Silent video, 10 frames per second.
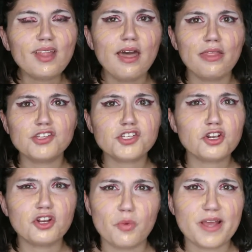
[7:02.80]
unless you're
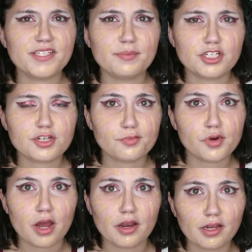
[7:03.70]
going to waste a bunch of
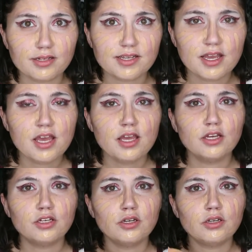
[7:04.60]
product
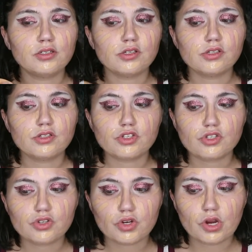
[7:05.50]

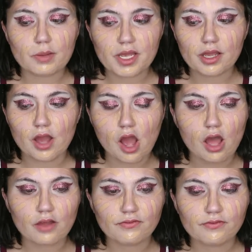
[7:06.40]
scrubbing
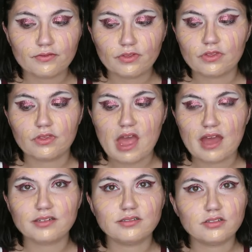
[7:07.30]
off
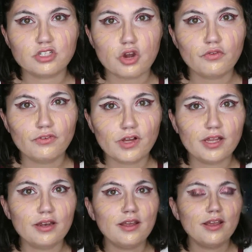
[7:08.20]
that doe
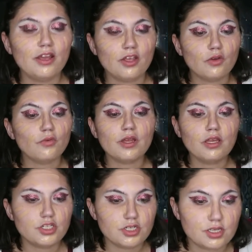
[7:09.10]
foot, you're
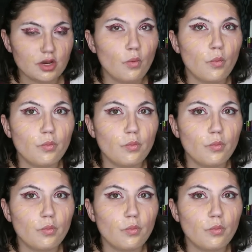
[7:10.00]
really just going to